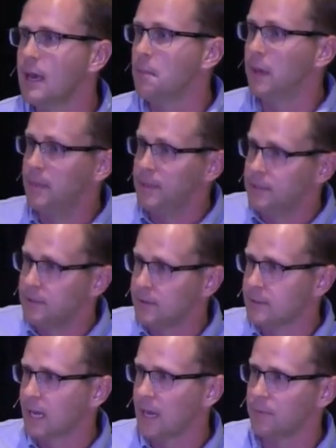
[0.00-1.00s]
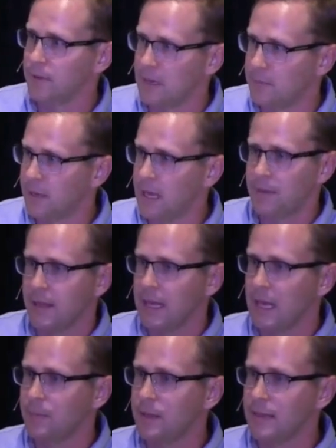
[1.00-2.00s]
Maybe during the time of Abraham, they
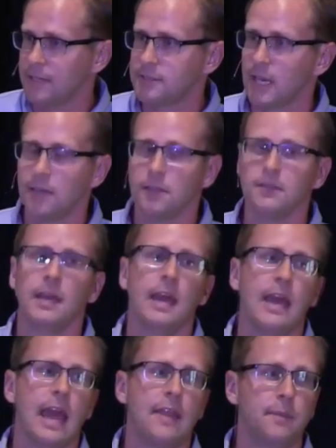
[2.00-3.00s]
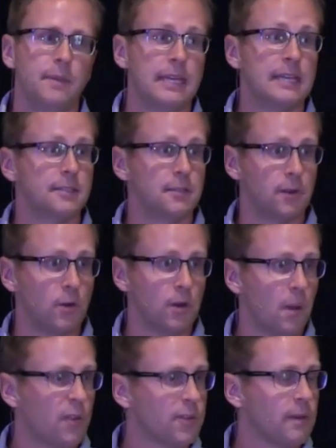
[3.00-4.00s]
came in, they settled, and they began to grow and
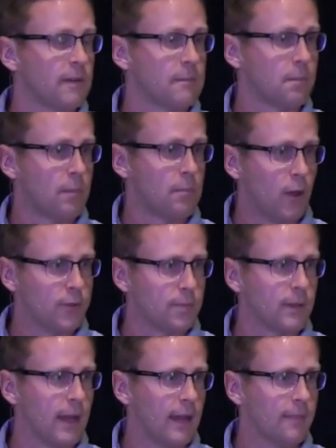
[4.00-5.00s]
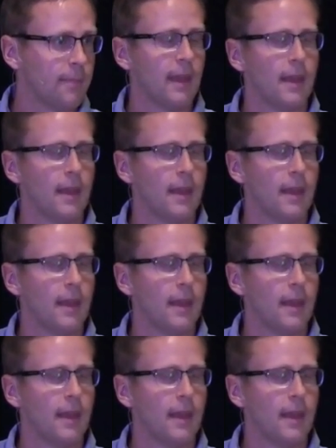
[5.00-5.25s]
multiply.